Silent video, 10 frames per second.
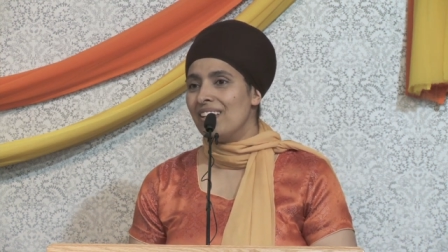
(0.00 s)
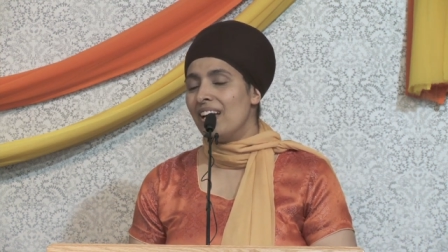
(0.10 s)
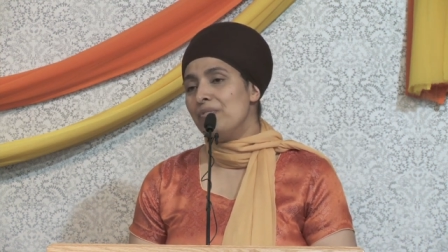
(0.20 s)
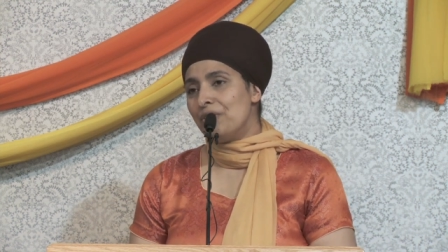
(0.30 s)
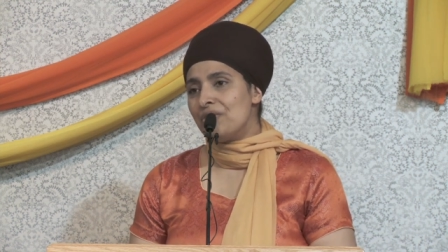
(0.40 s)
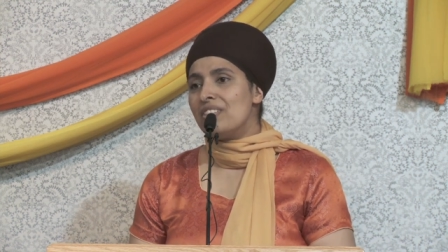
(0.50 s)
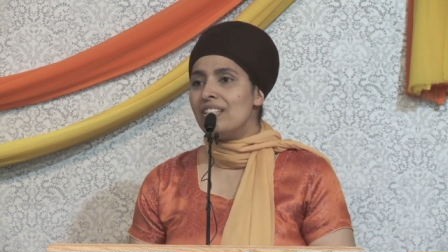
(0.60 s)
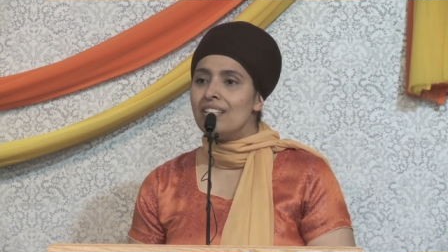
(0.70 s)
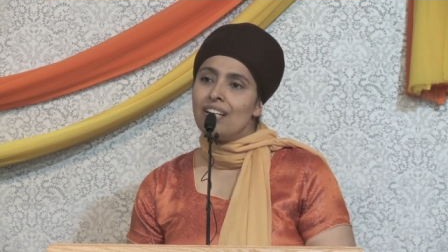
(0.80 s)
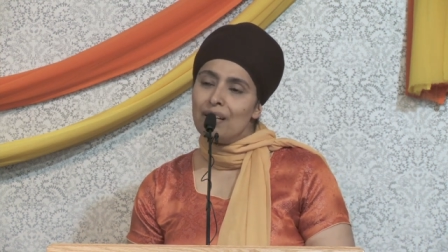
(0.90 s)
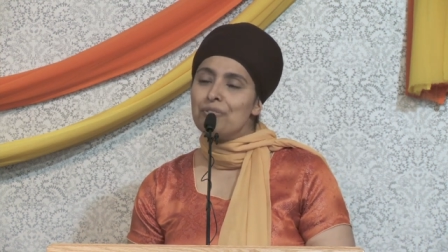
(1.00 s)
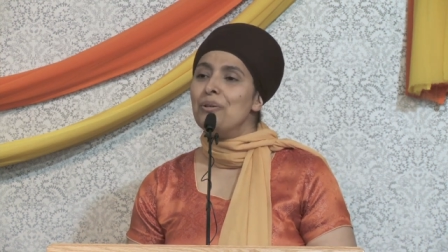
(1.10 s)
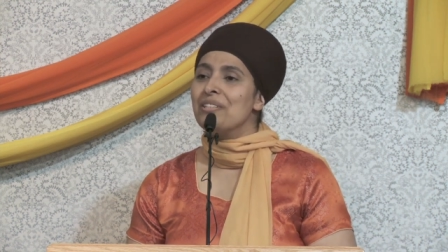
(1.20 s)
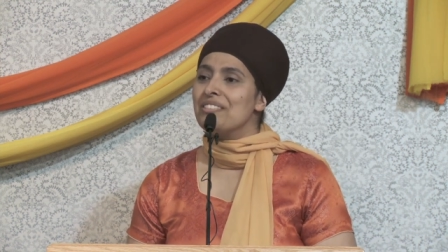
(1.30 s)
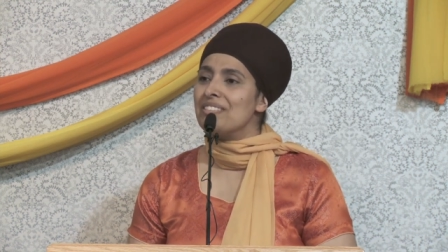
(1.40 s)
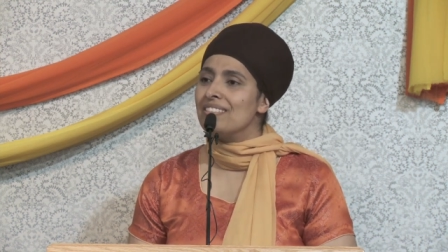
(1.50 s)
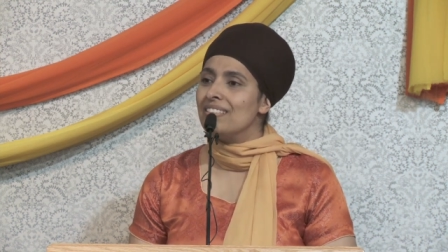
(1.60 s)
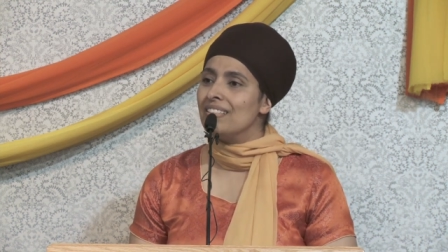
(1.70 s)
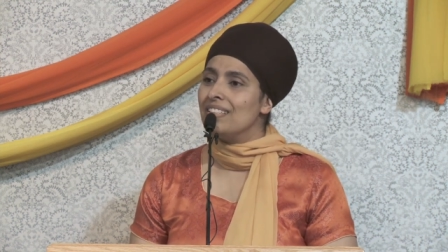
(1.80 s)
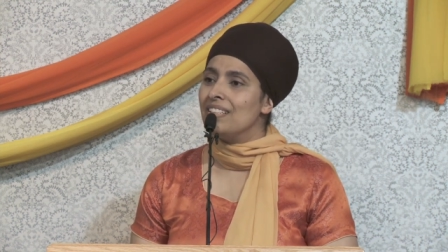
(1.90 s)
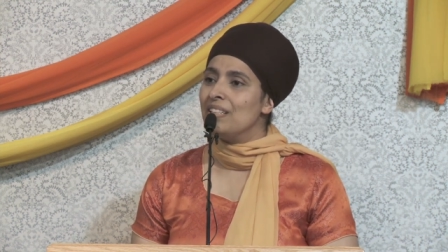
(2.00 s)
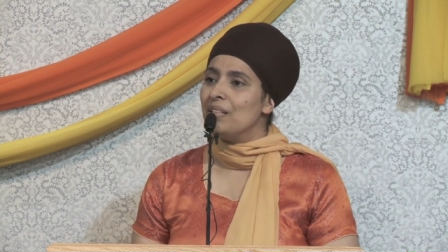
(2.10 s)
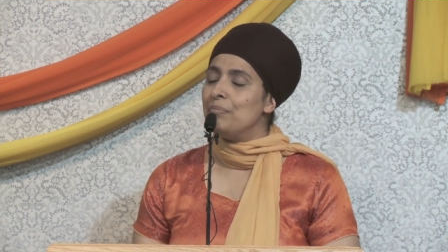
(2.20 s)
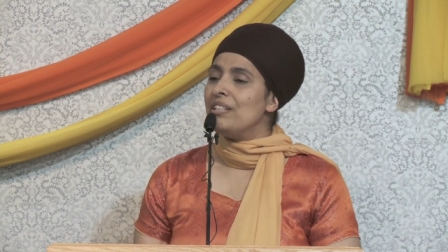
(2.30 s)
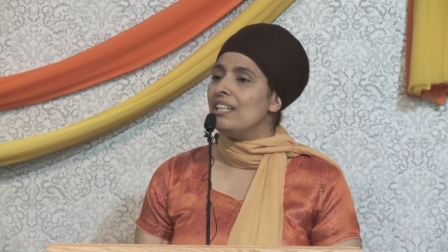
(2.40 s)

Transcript: Adversity, of course. But